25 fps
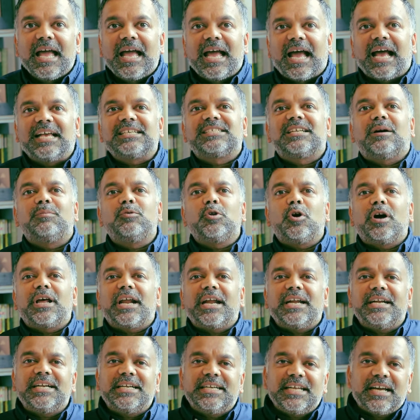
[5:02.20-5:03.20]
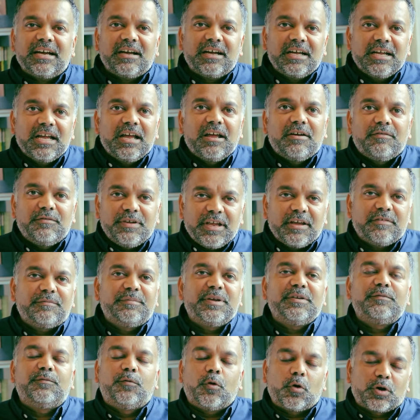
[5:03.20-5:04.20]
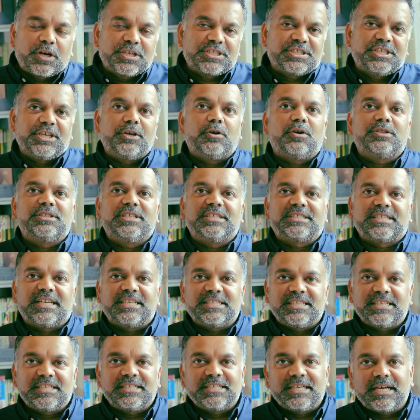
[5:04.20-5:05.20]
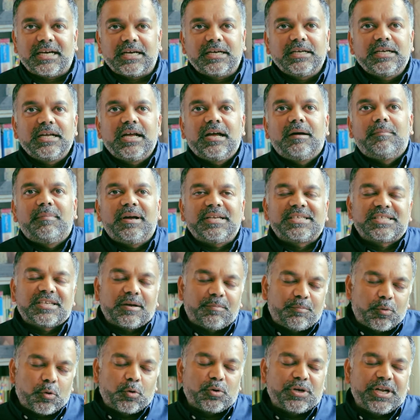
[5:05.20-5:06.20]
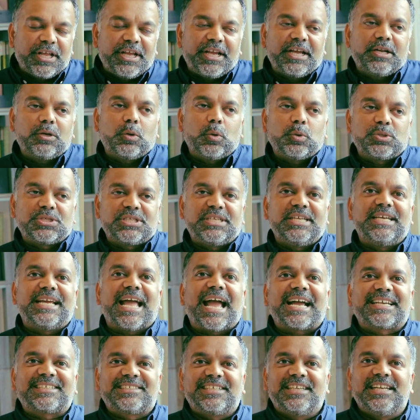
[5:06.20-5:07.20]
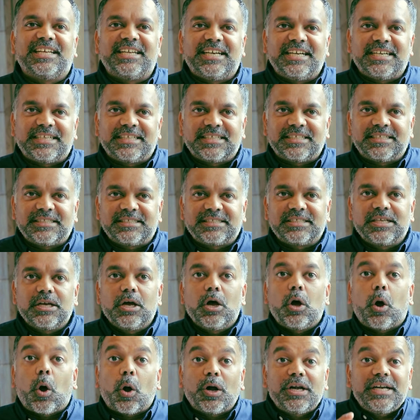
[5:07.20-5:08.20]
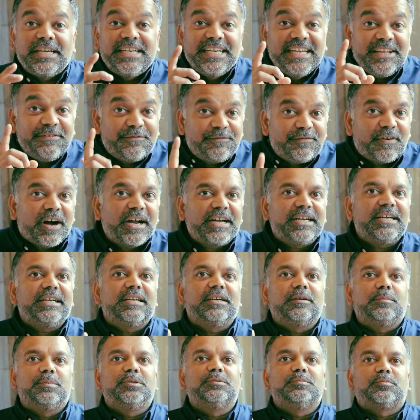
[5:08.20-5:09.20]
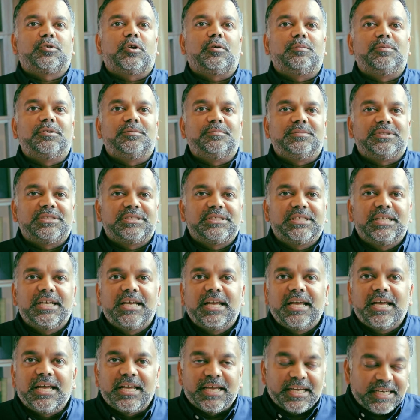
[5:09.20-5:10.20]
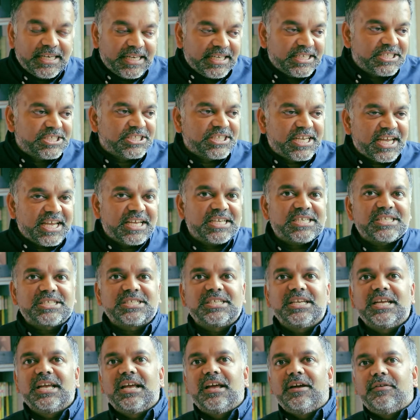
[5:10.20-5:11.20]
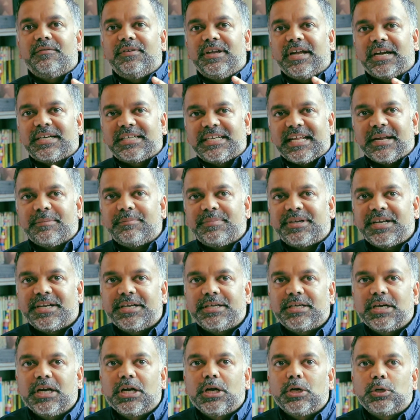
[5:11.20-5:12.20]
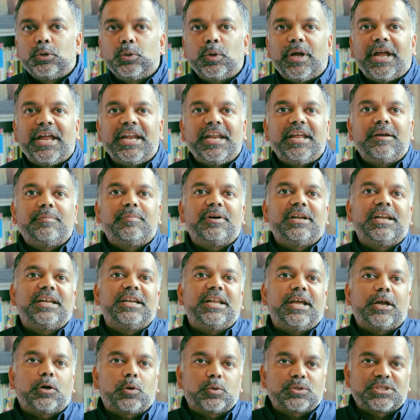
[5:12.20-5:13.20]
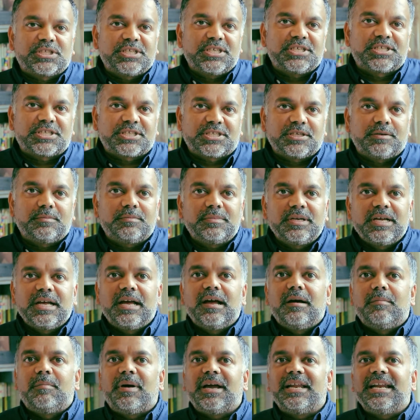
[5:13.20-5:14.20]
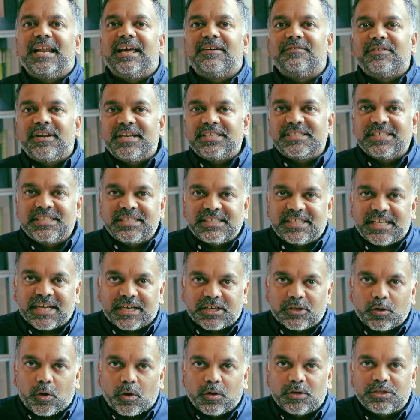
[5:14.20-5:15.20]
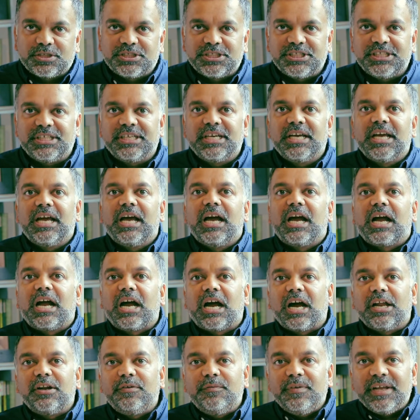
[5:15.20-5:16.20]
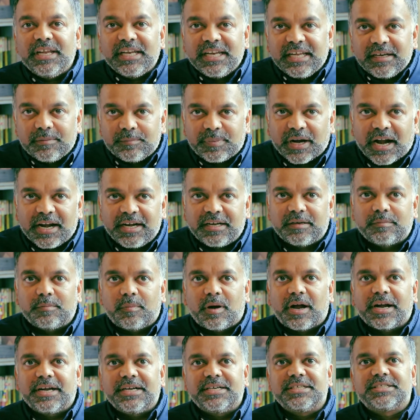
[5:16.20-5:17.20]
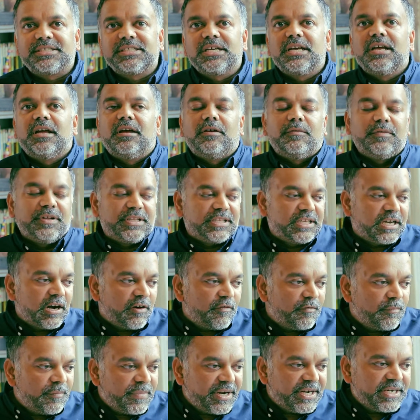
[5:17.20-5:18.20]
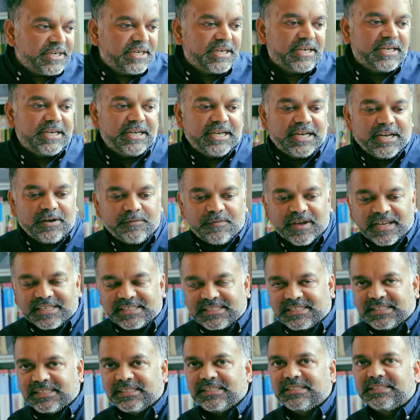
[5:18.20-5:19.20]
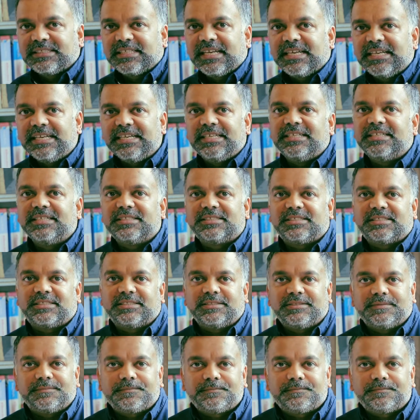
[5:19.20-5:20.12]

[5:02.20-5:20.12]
As WRI India, we have been focusing on this agenda by supporting and hosting accelerators on defined urban problems. In each case, we attempted to enable an ecosystem by leveraging technology, convening bright minds with government, investors, and industry.